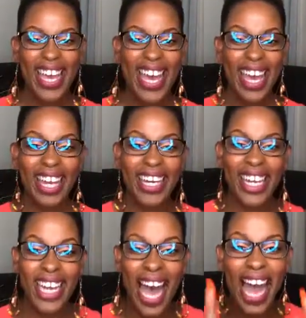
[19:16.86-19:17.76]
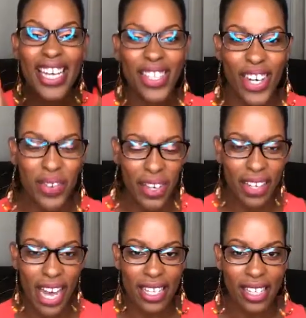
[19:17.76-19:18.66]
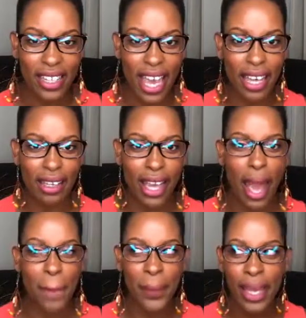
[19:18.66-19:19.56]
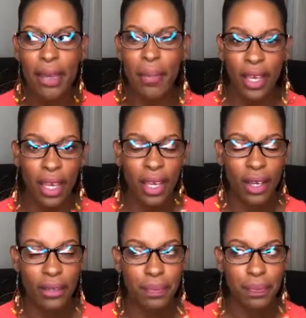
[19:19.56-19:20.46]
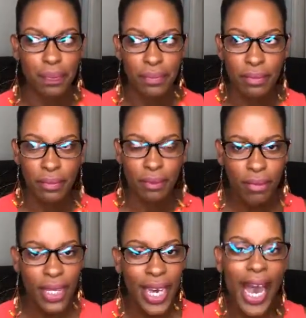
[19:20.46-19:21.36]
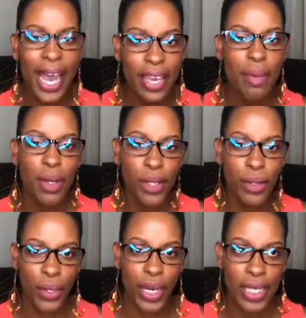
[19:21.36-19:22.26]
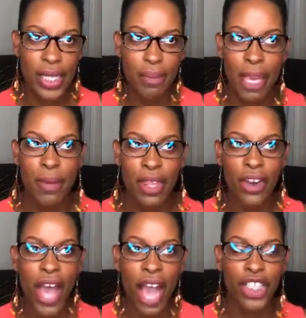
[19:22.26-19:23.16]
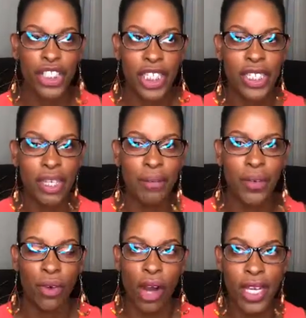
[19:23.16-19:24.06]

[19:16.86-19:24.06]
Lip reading: And then I started realizing that, yeah, maybe I am a little crazy. Maybe there actually is something wrong.